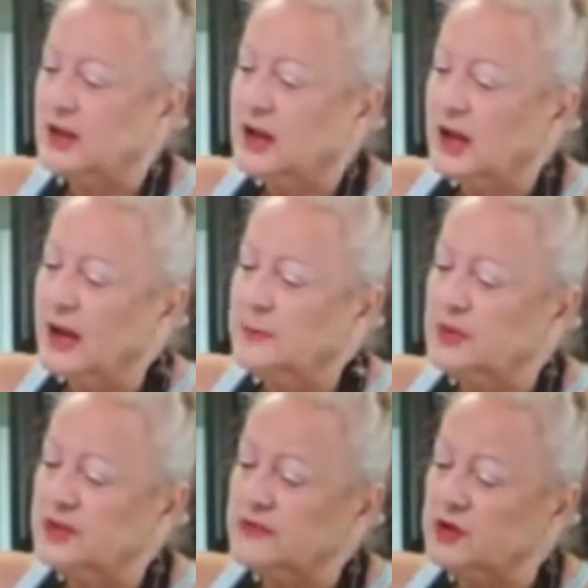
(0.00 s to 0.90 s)
And
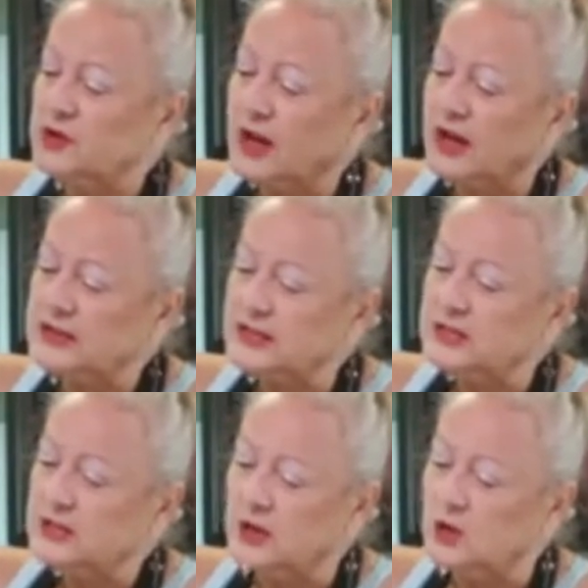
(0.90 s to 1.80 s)
believe it or not,
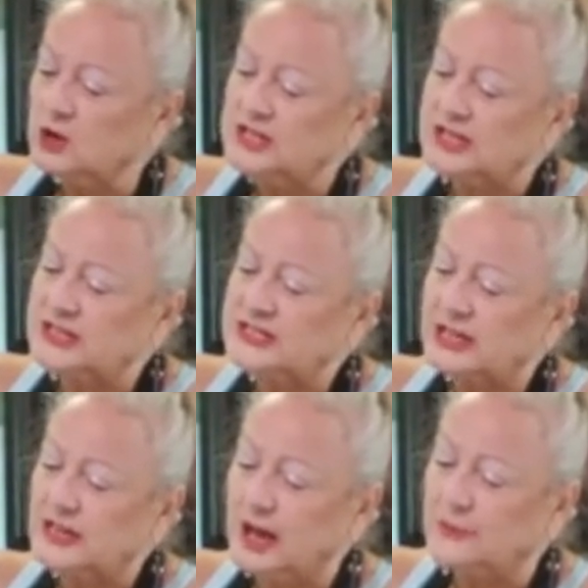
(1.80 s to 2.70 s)
it looks like it's a
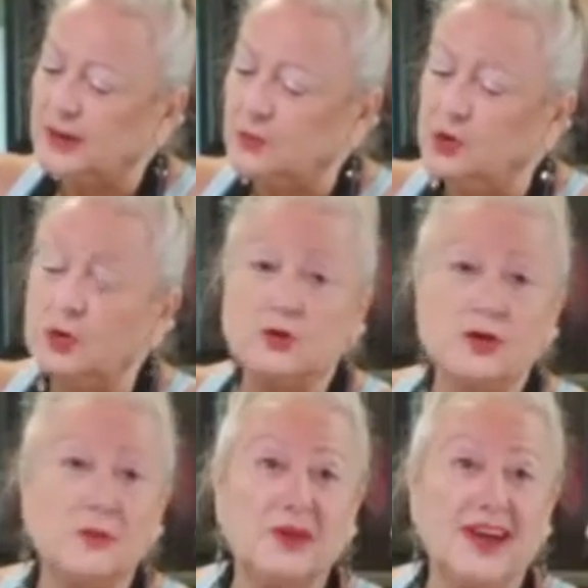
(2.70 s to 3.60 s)
lot, but we are
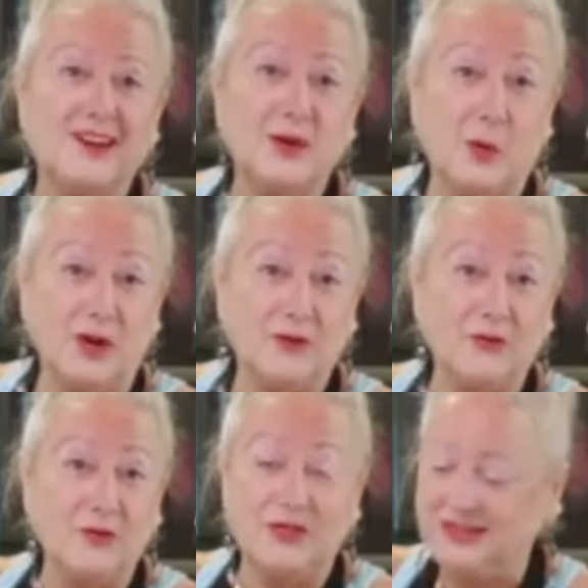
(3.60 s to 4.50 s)
gonna be adding quite a
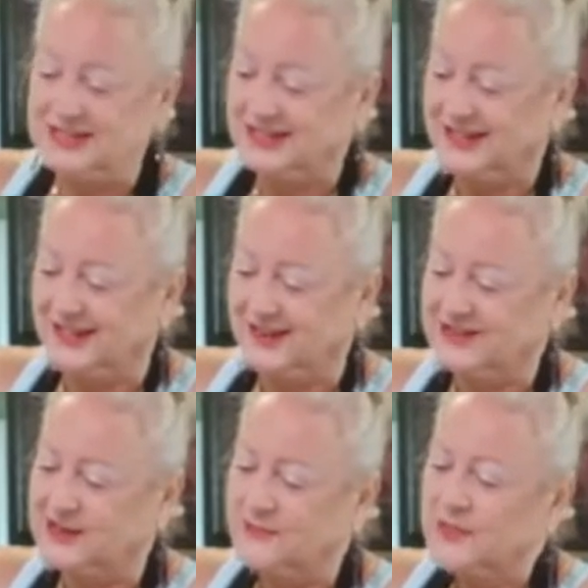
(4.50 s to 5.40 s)
few things in this.